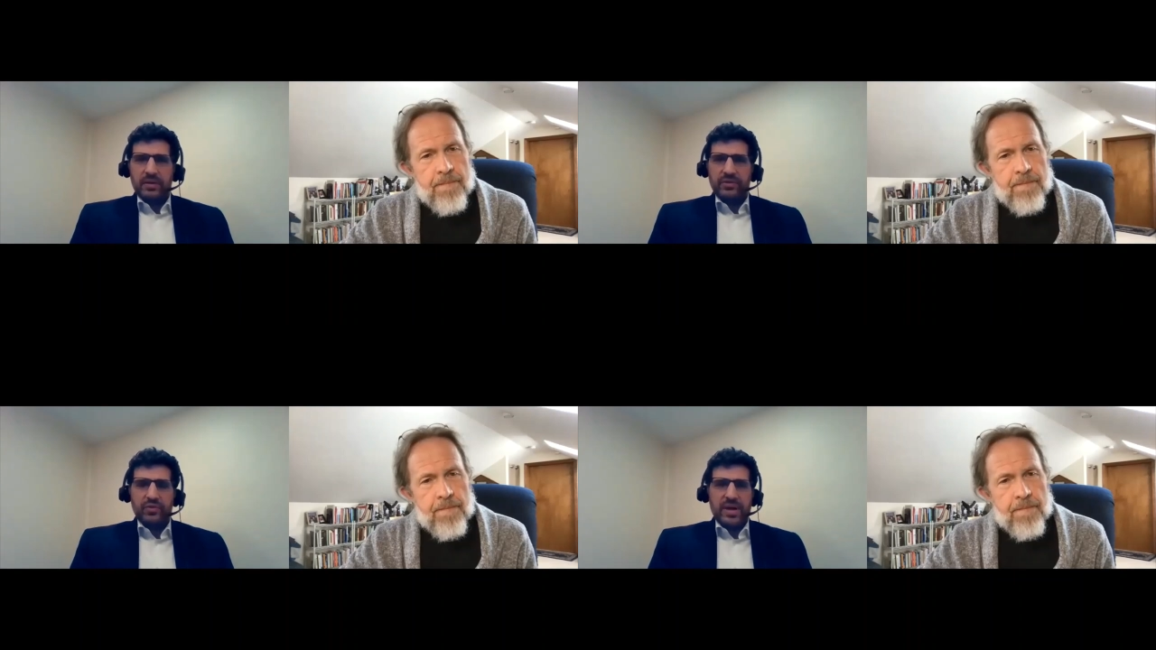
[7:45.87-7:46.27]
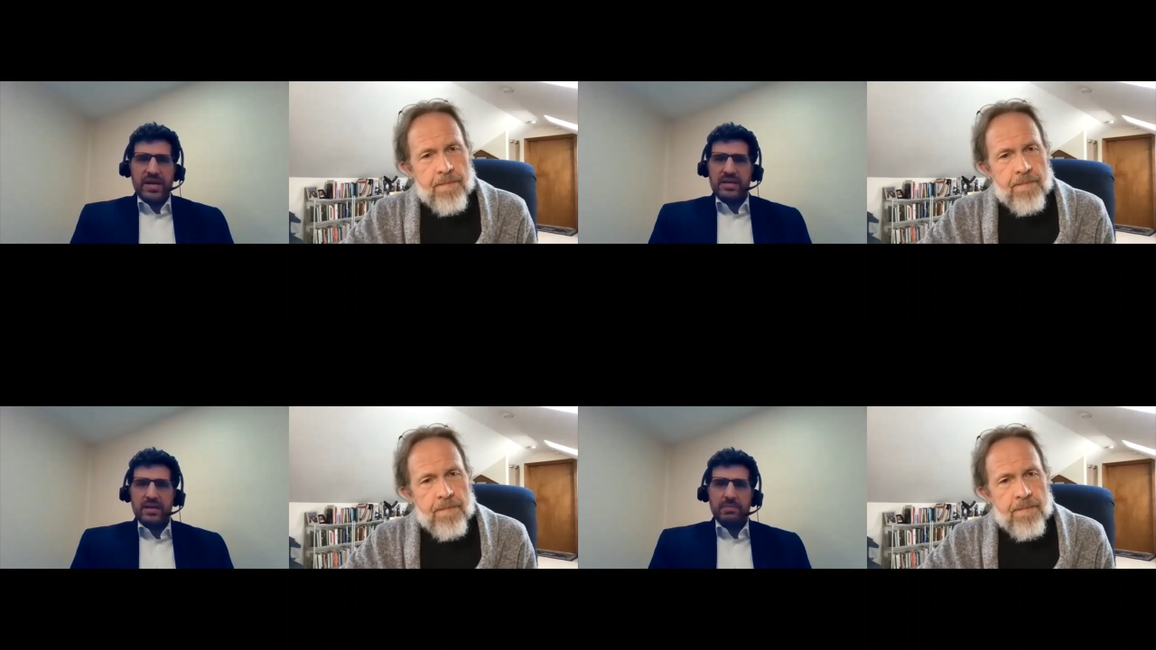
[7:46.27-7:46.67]

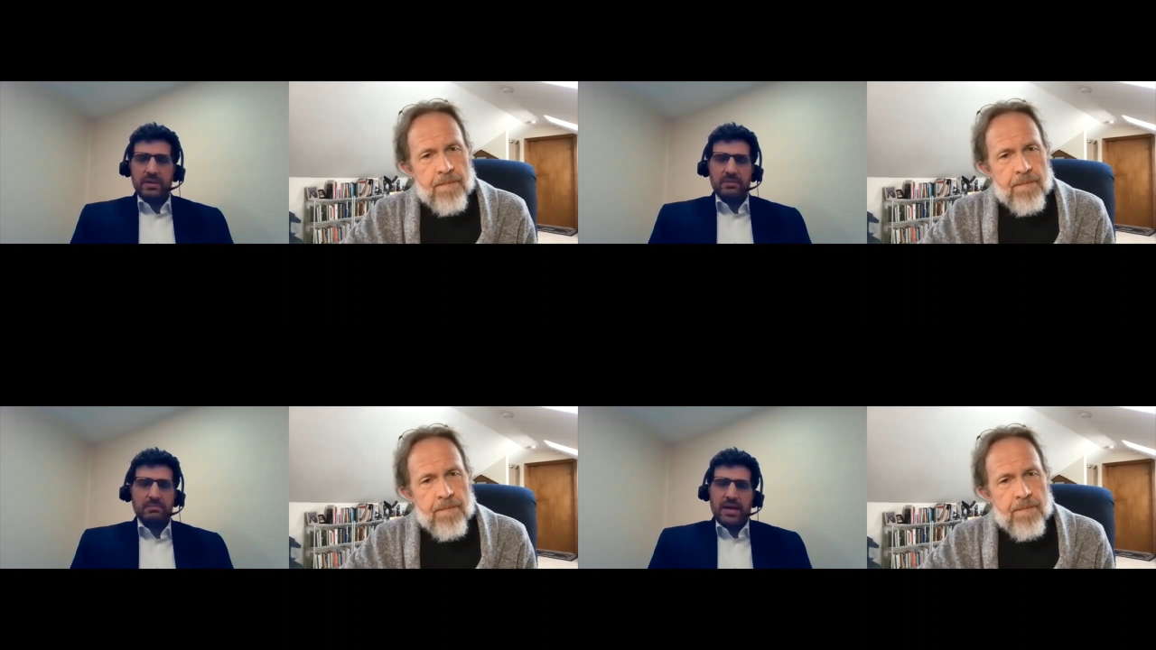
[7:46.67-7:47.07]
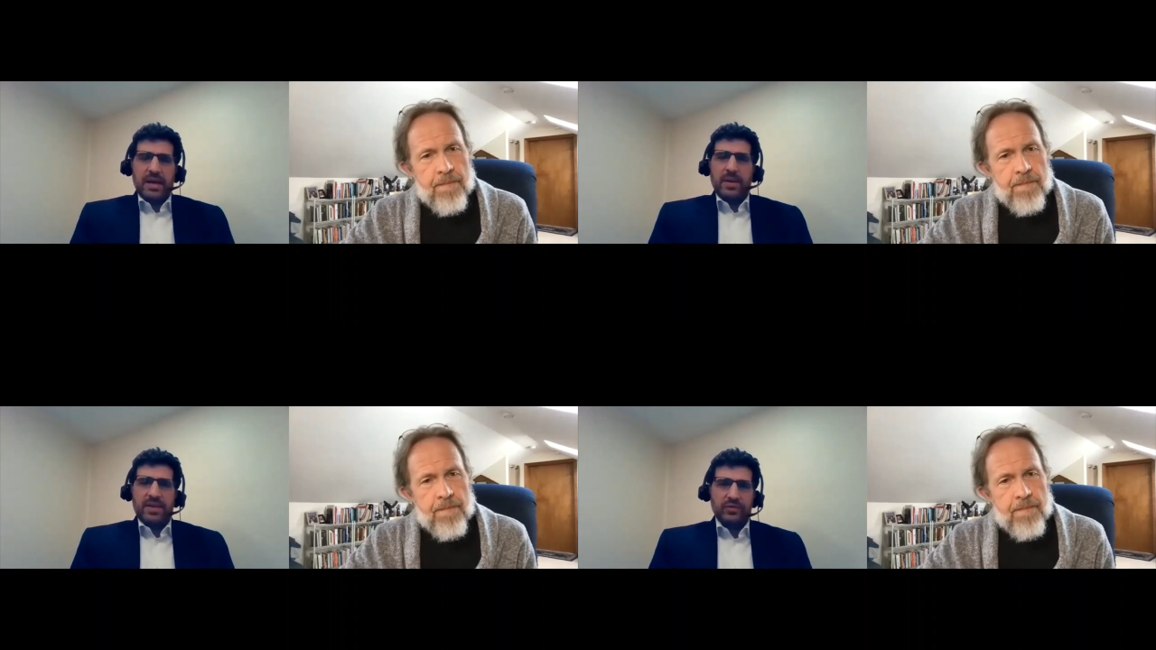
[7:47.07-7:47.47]
Speaker 1: trained in
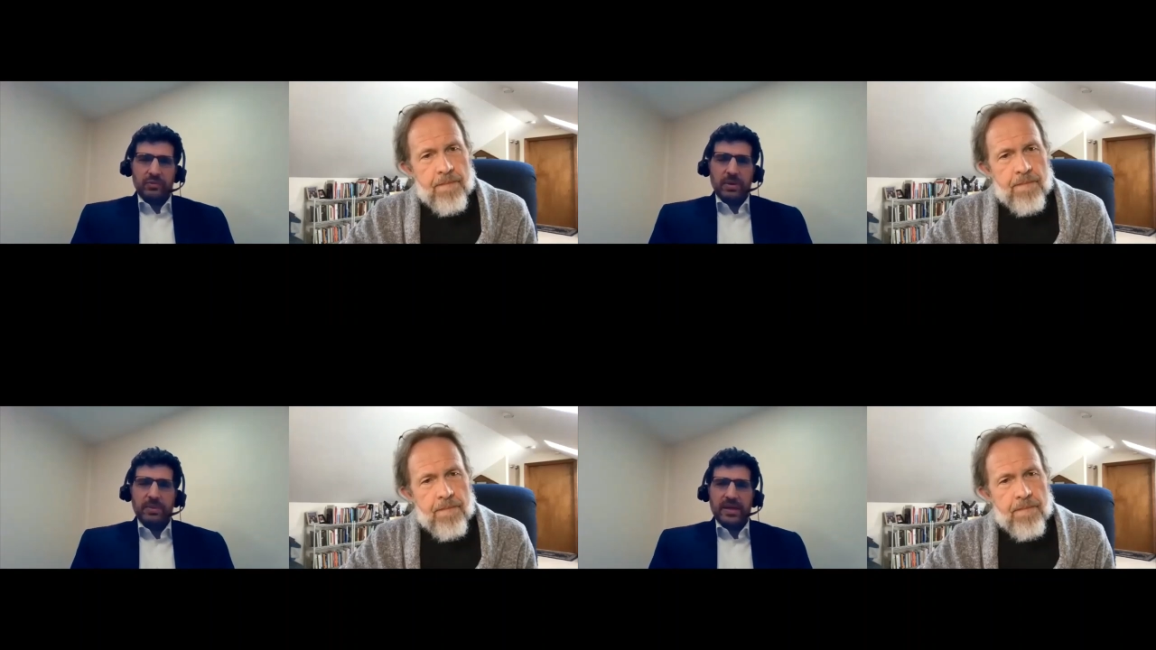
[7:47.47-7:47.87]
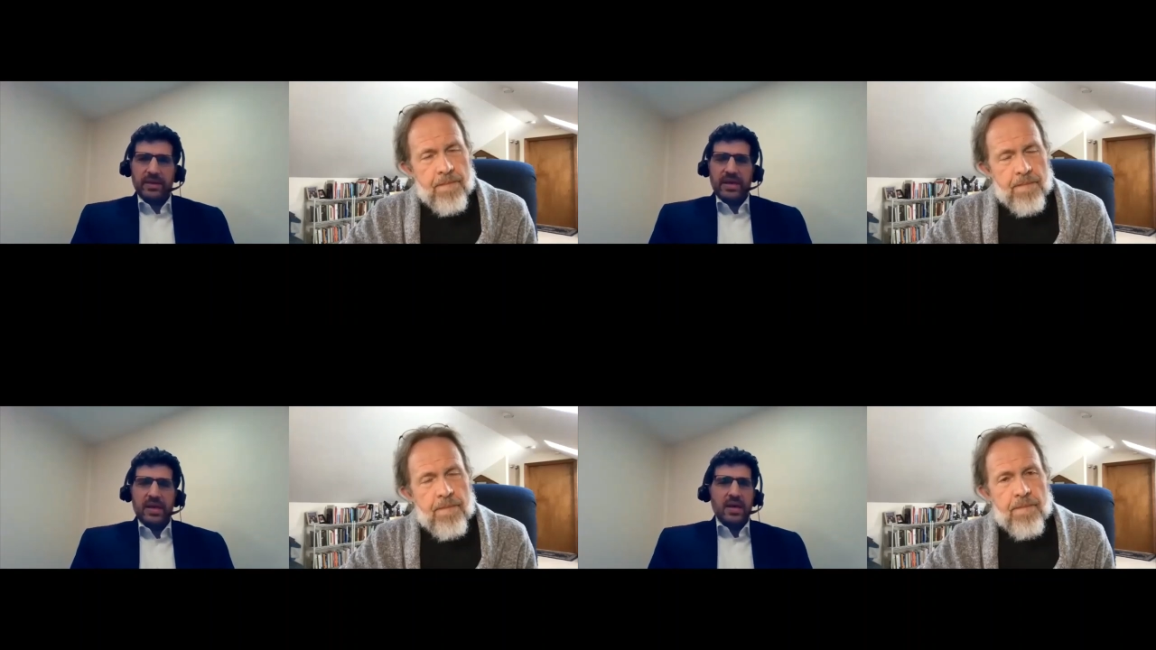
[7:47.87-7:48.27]
bioethics or public
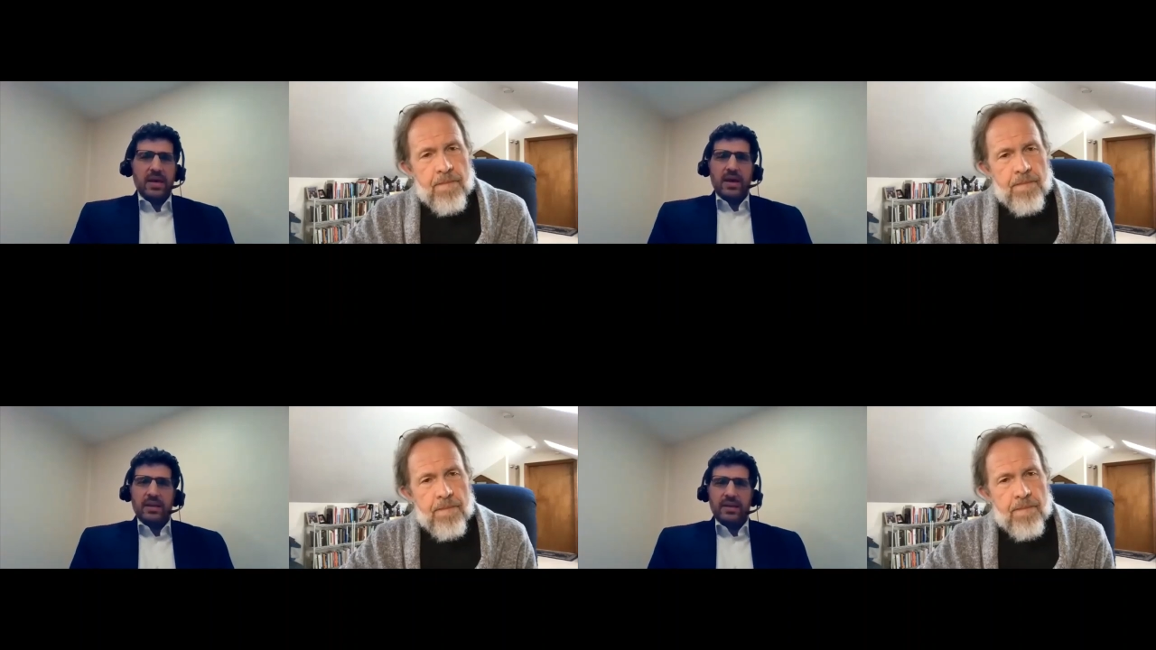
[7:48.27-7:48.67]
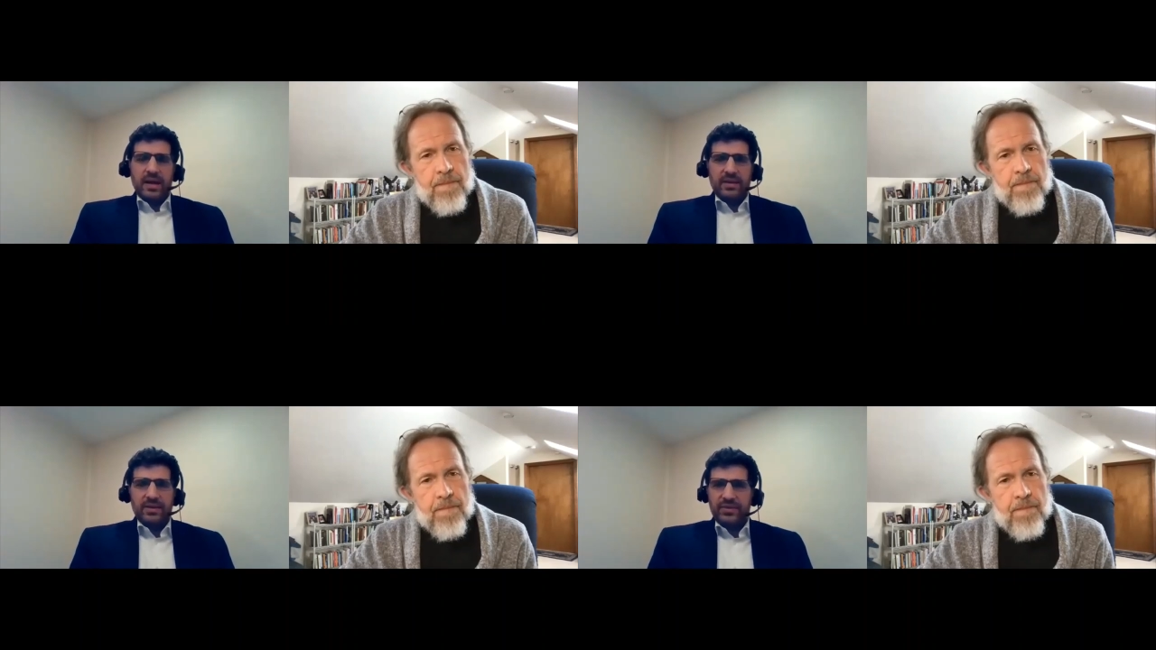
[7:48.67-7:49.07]
health, a
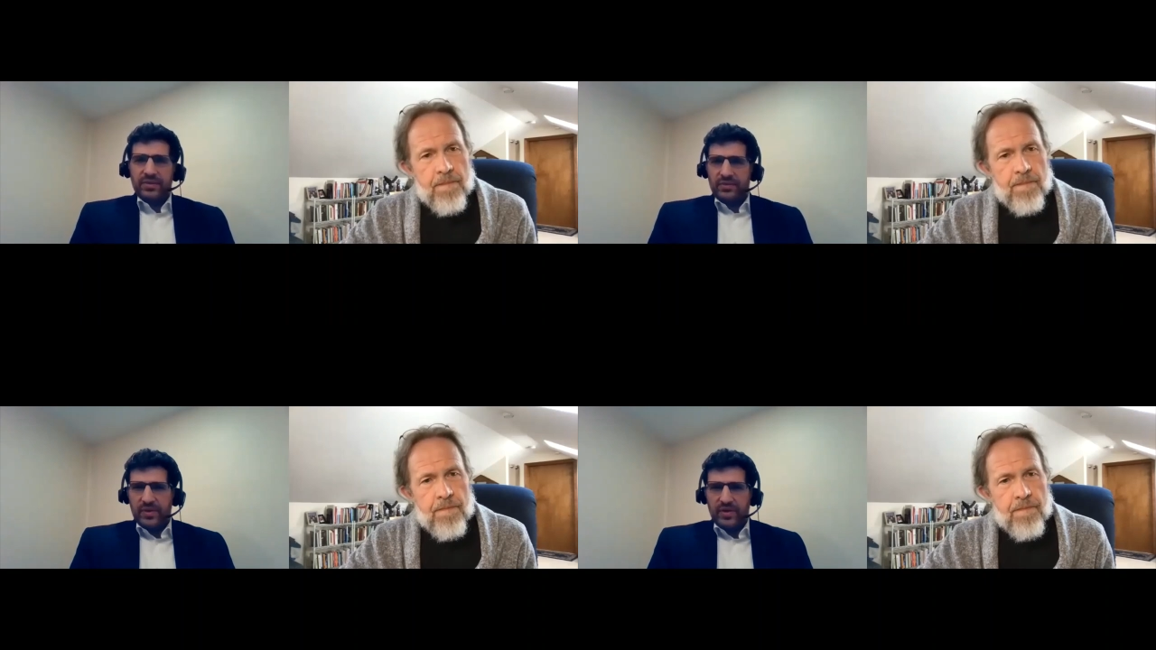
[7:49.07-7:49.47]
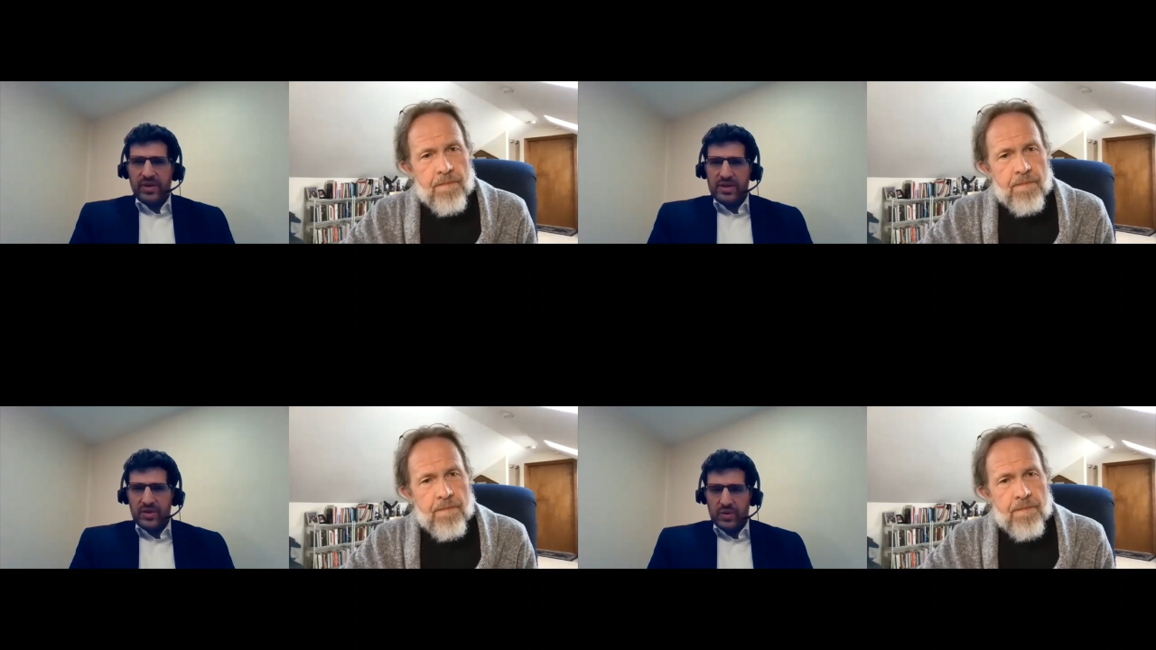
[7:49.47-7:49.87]
lot of this is
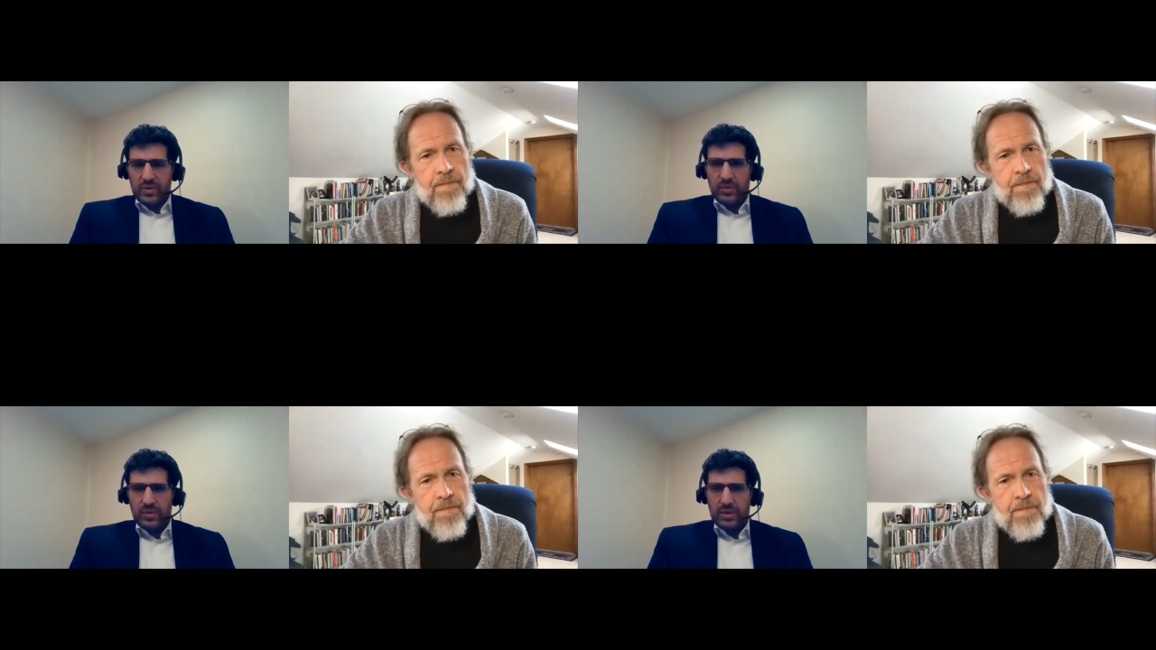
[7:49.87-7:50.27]
very new.